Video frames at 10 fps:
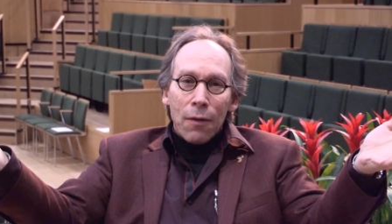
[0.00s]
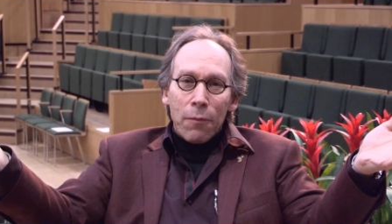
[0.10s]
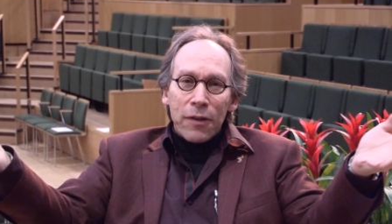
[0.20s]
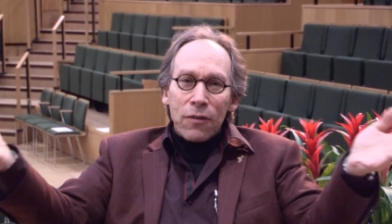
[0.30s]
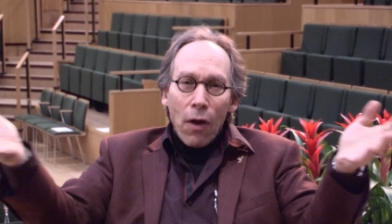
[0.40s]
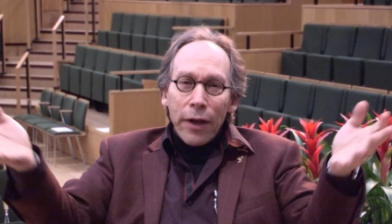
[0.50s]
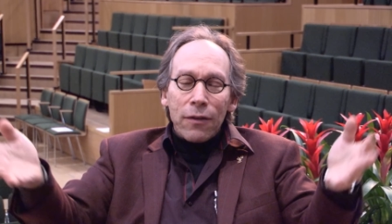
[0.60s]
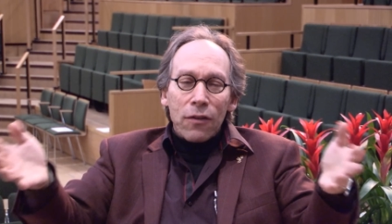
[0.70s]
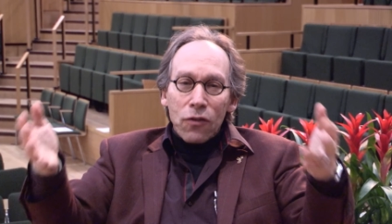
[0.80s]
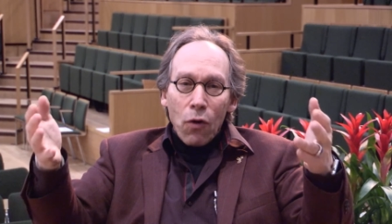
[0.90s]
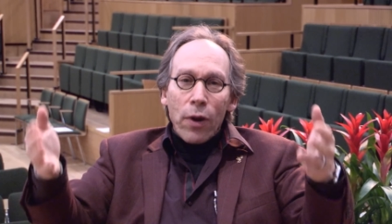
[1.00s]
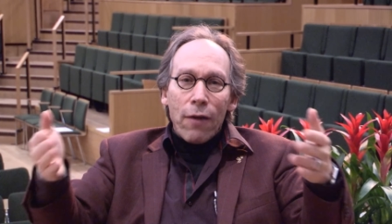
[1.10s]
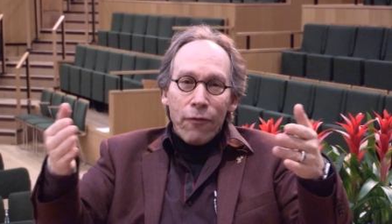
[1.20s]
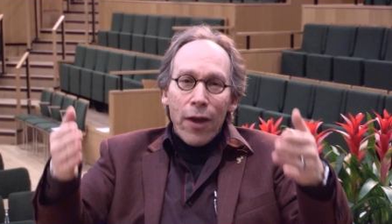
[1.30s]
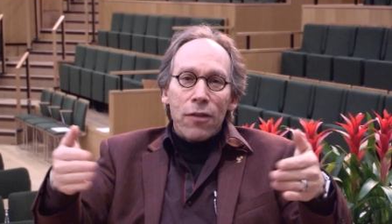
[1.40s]
But scientists don't
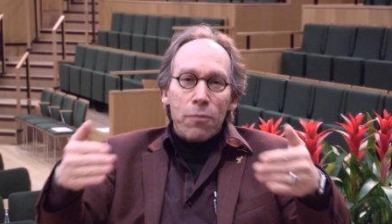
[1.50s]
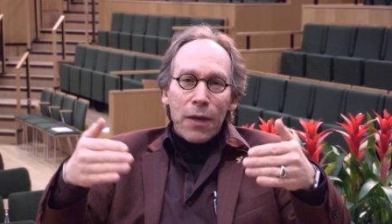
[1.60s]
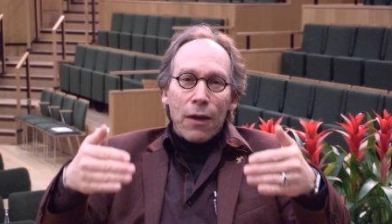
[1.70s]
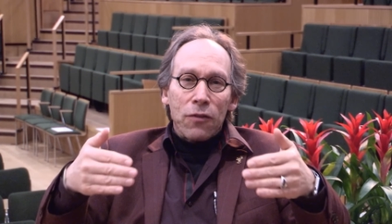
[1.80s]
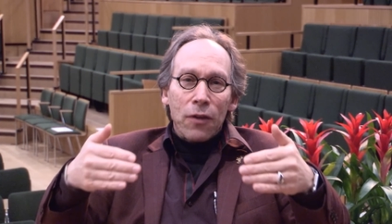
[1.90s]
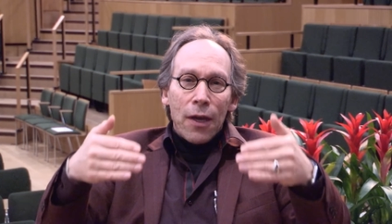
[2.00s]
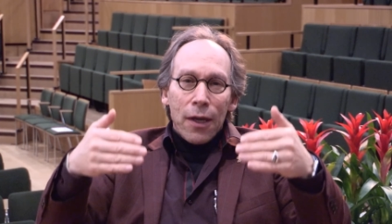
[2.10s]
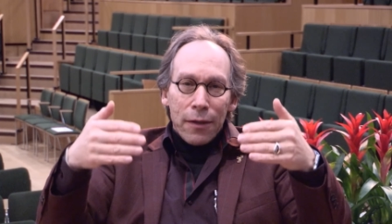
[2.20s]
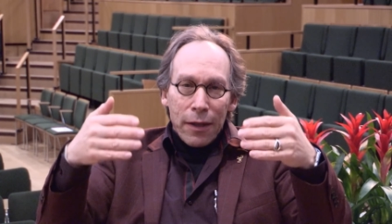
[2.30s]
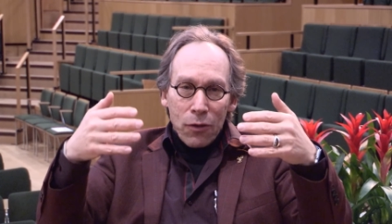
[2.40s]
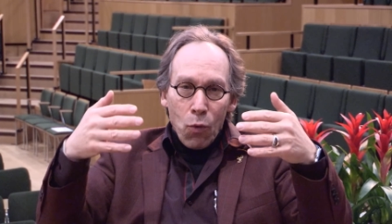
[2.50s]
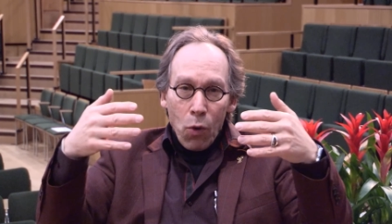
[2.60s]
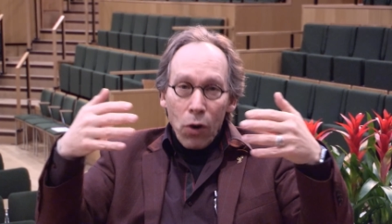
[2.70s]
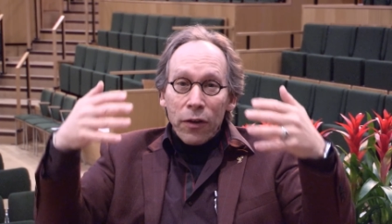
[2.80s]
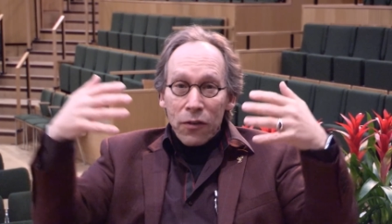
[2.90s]
have faith because that the
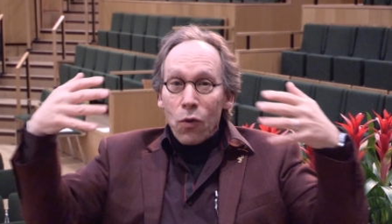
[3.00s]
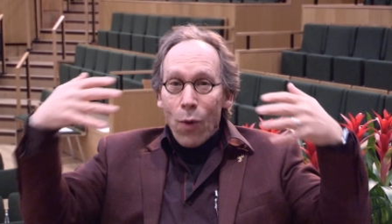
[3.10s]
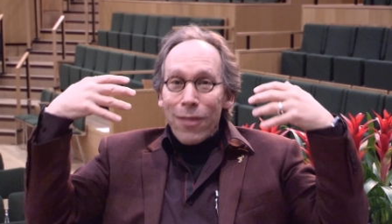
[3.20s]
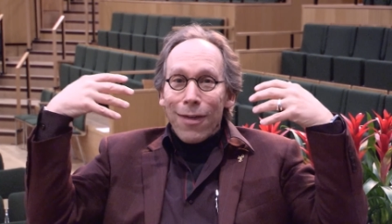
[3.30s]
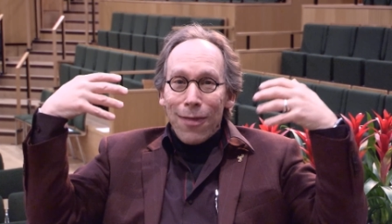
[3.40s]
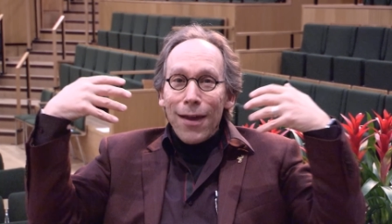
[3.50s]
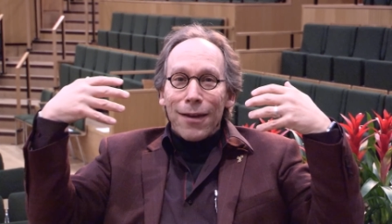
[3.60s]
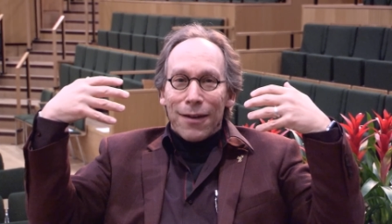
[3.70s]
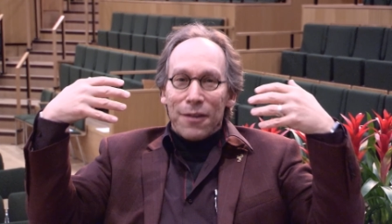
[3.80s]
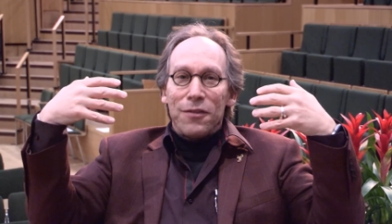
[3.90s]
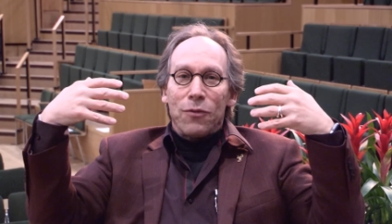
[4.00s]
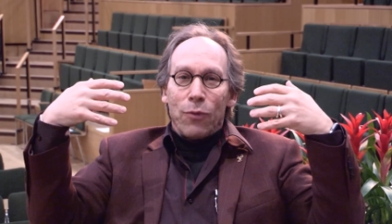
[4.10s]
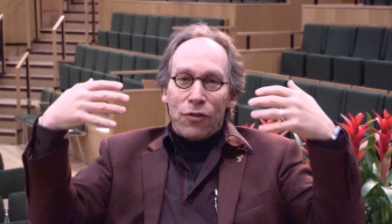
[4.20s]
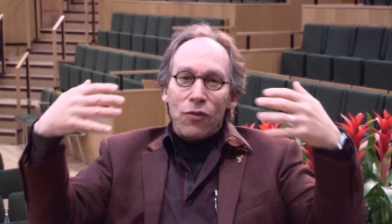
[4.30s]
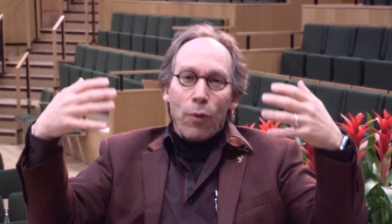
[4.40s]
world is the way they think it is,
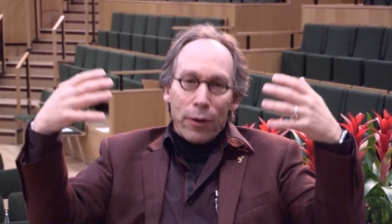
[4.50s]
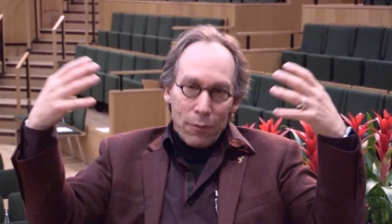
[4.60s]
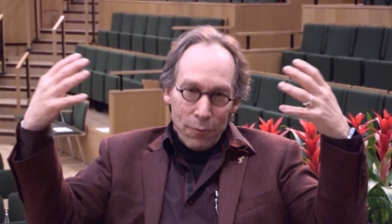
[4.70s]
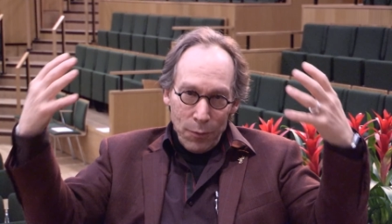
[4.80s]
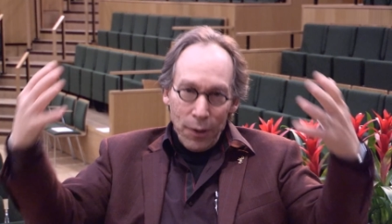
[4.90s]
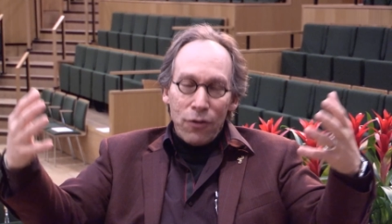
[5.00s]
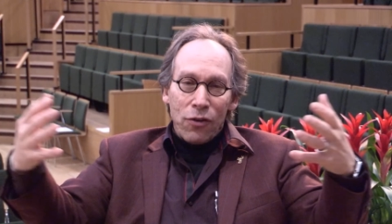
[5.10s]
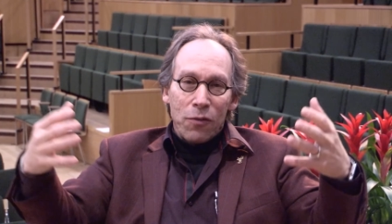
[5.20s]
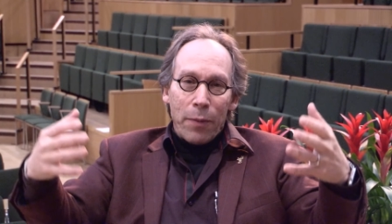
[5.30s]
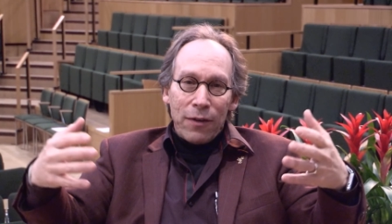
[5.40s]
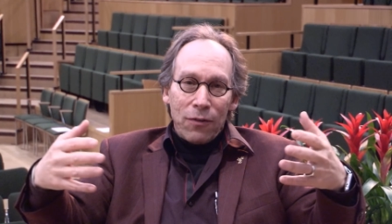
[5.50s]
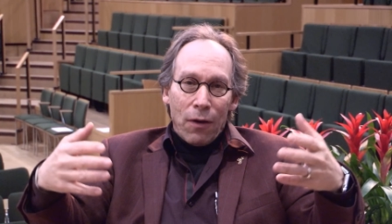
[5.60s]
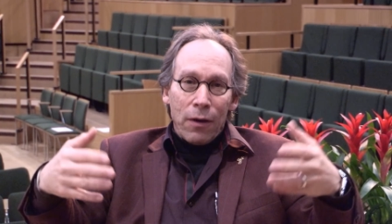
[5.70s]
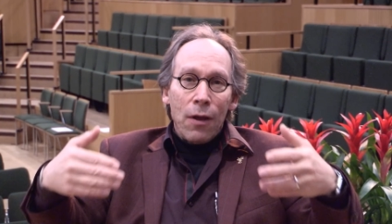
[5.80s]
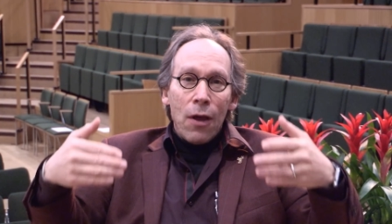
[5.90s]
which is what religion is based
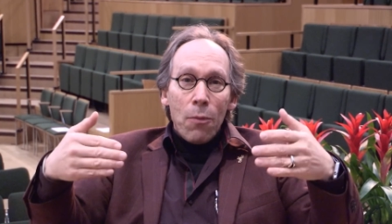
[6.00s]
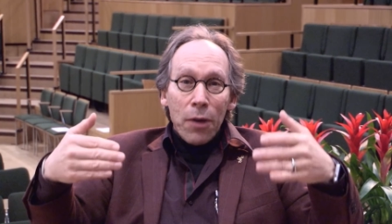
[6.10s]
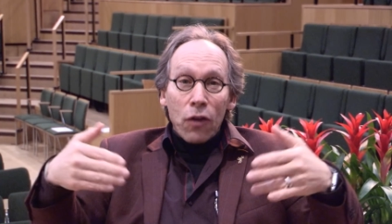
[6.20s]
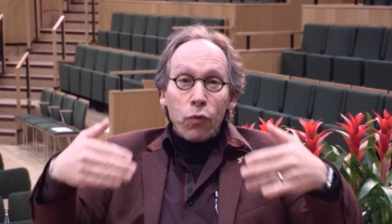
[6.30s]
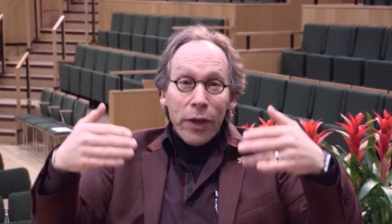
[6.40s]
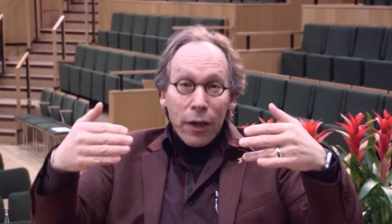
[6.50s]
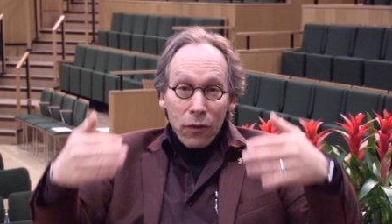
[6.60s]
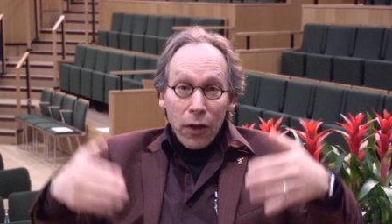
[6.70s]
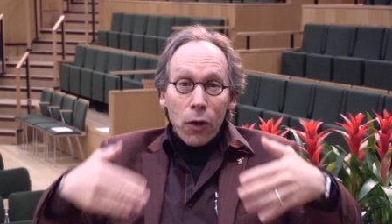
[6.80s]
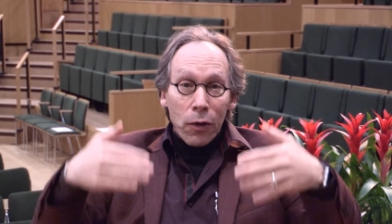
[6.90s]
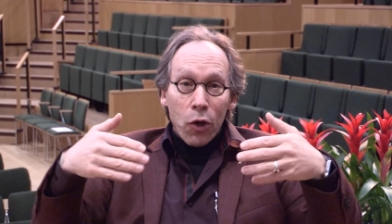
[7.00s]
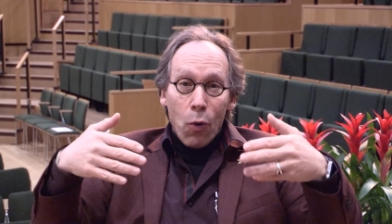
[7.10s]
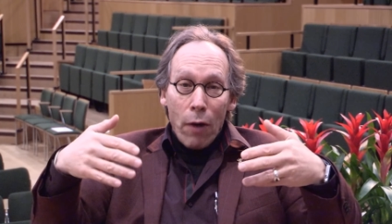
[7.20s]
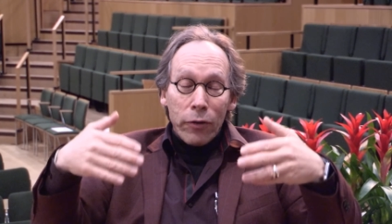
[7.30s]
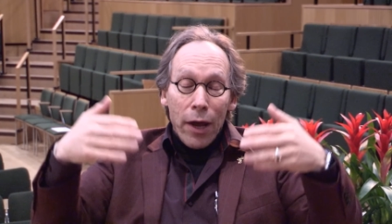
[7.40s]
on, because we continually
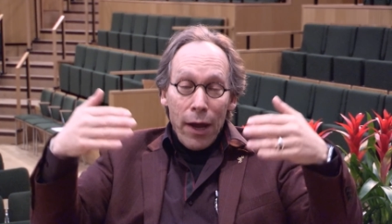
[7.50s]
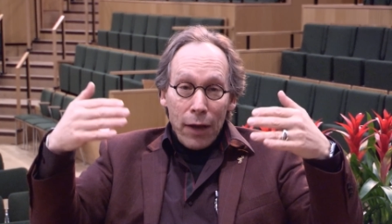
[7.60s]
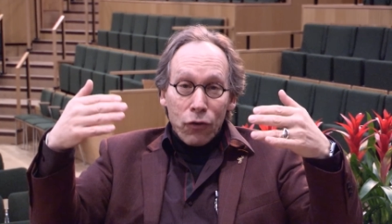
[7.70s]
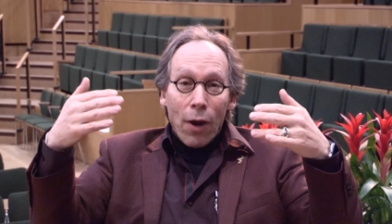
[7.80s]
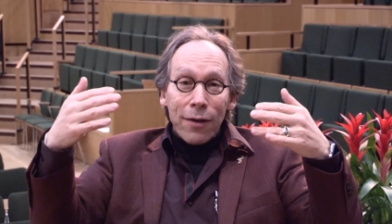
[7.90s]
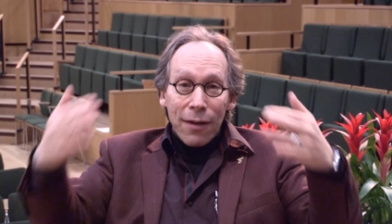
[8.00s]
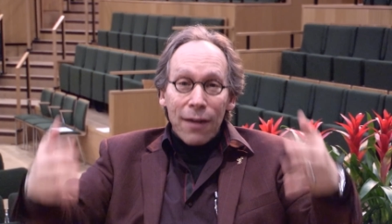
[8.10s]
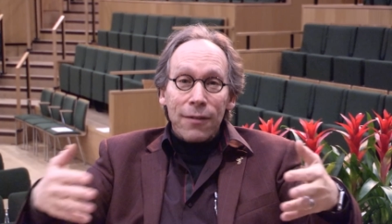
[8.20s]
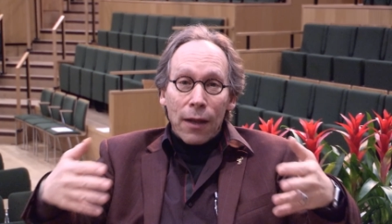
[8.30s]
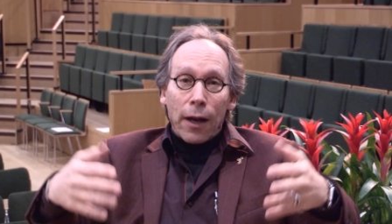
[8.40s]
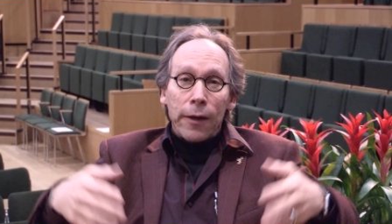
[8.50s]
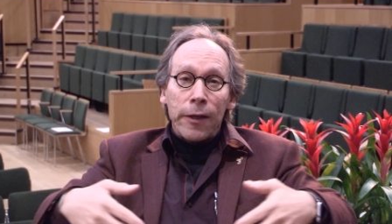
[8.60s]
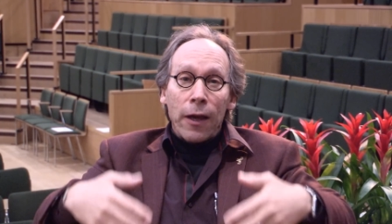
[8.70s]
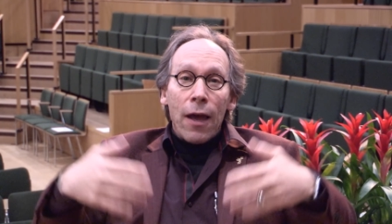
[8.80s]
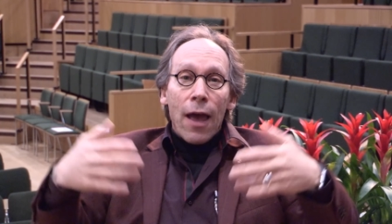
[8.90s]
go out and try and test that
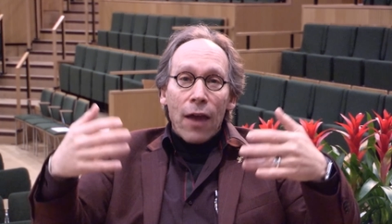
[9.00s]
idea.